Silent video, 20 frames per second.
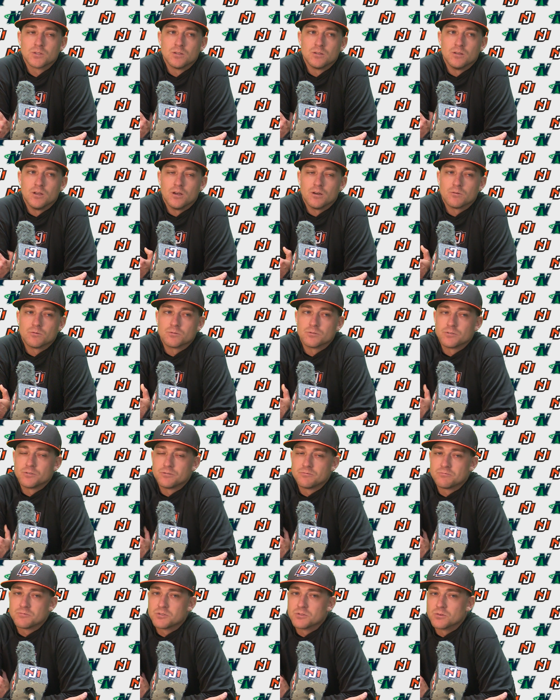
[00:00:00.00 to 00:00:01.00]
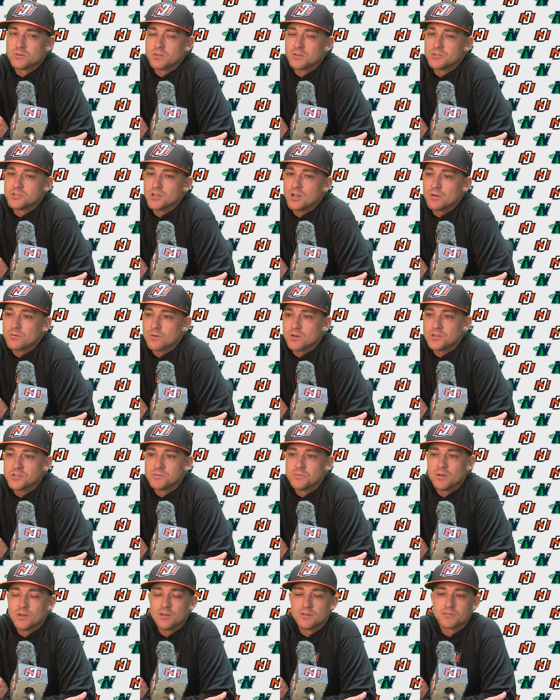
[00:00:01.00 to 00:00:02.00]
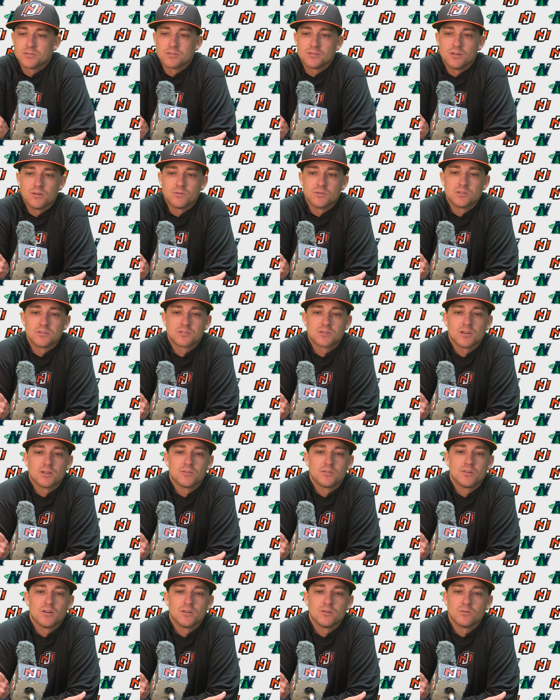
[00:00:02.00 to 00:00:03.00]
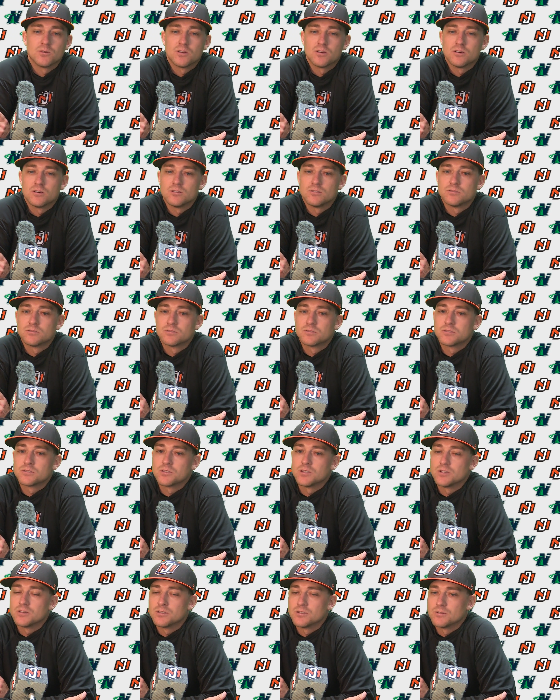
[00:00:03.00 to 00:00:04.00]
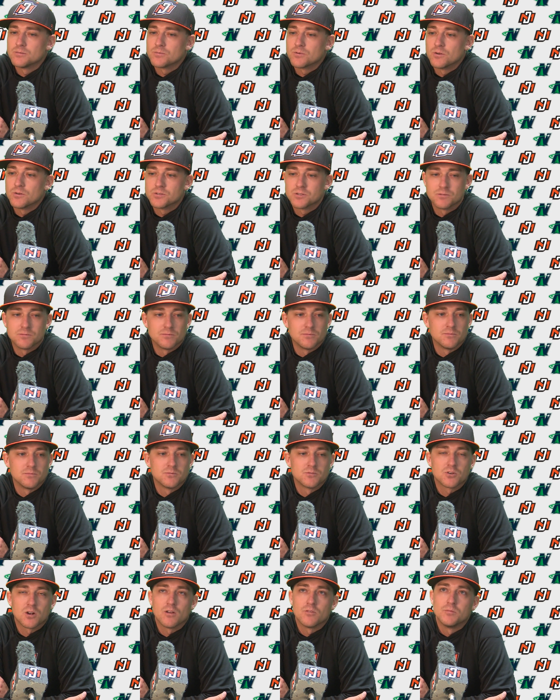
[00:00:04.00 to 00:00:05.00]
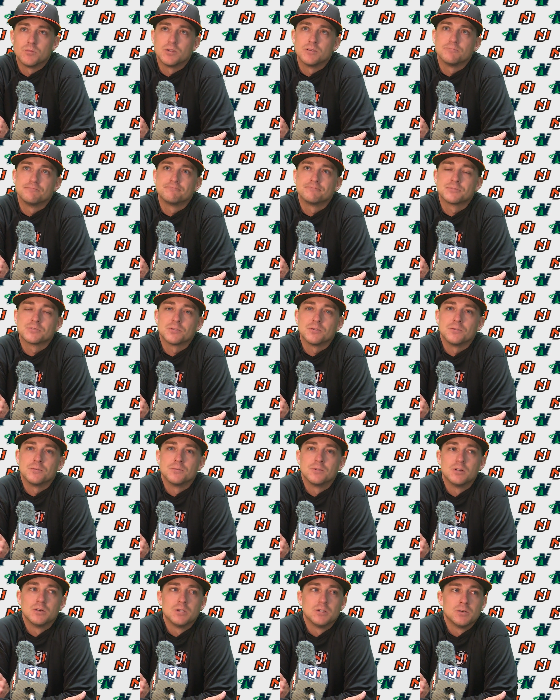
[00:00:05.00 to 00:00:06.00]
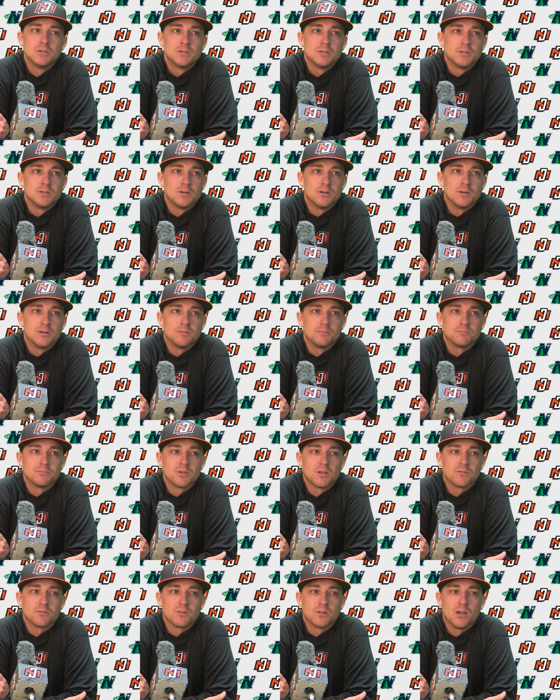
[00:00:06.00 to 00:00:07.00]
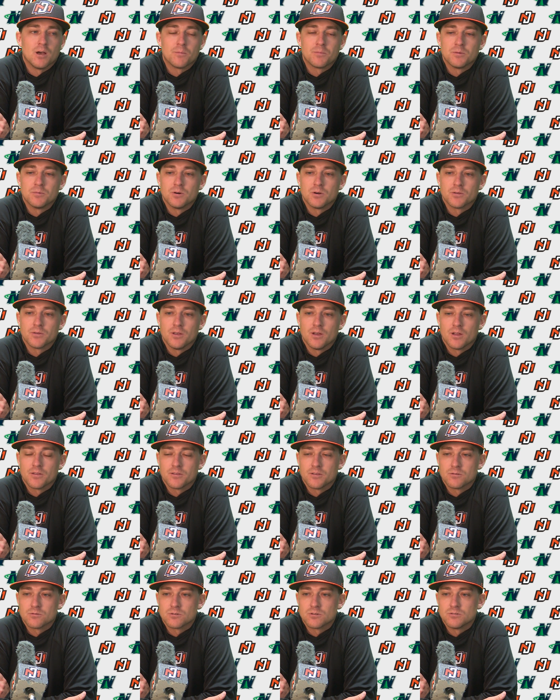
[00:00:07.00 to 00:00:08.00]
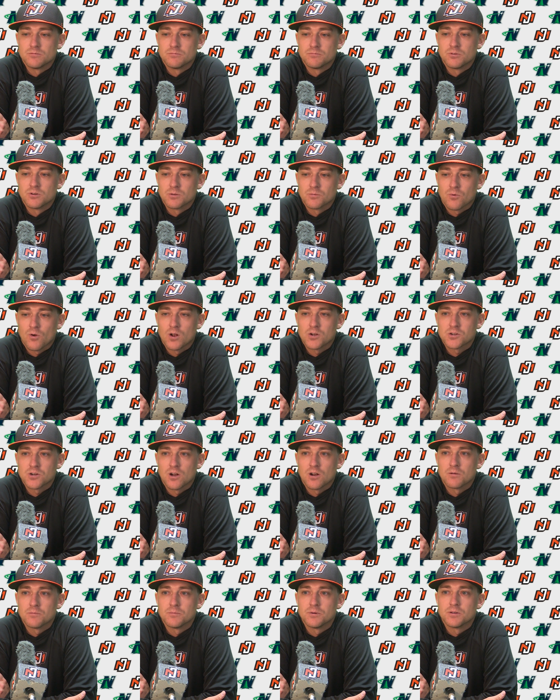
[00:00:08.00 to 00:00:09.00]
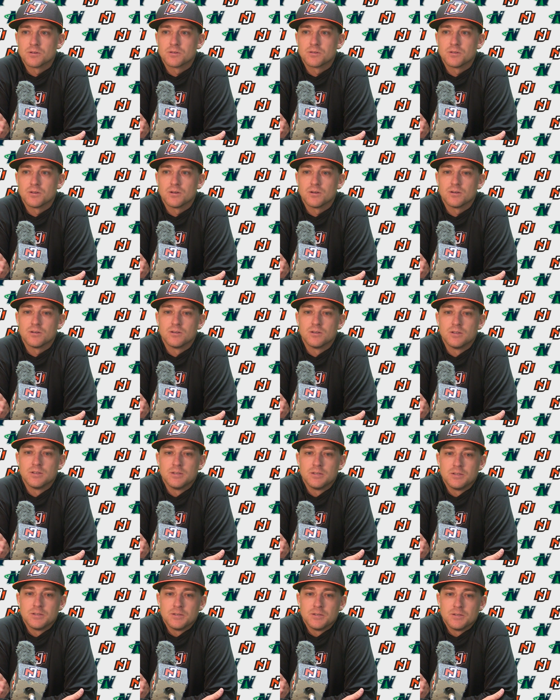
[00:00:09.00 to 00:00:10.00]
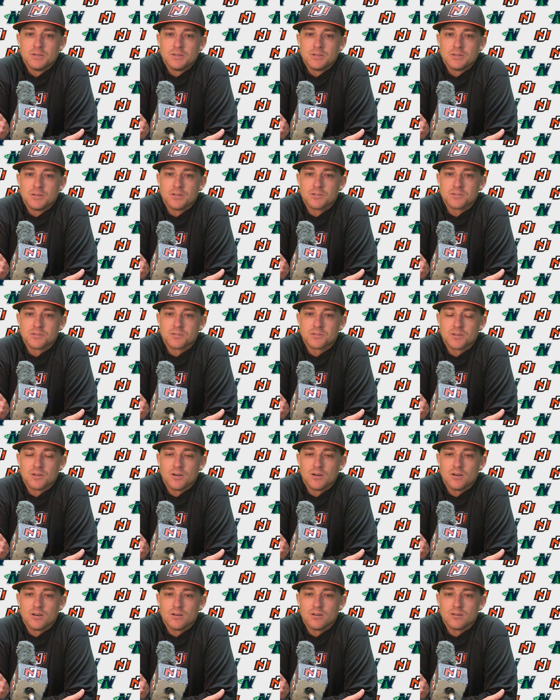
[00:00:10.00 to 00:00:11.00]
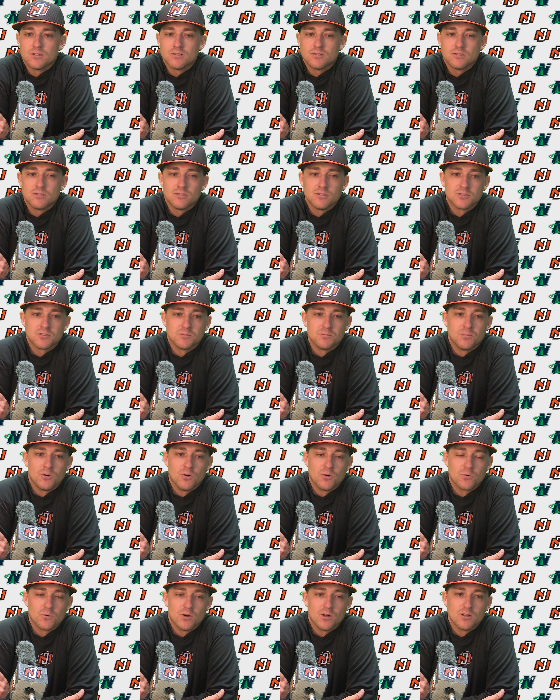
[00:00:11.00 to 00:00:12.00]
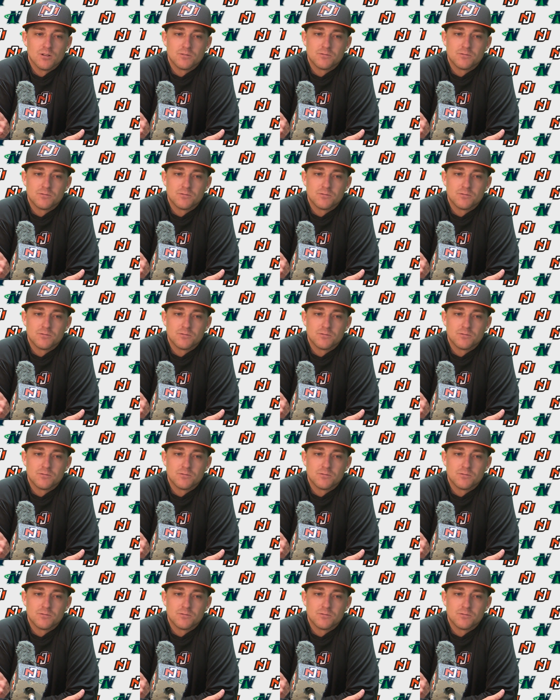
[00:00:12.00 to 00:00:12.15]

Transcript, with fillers: yeah, we're doing a good job reaching base. Now we just got to find a way to stay on the approach and drive them in. So um, definitely happy about that that we're putting pressure on them, but uh, doesn't uh, doesn't bode well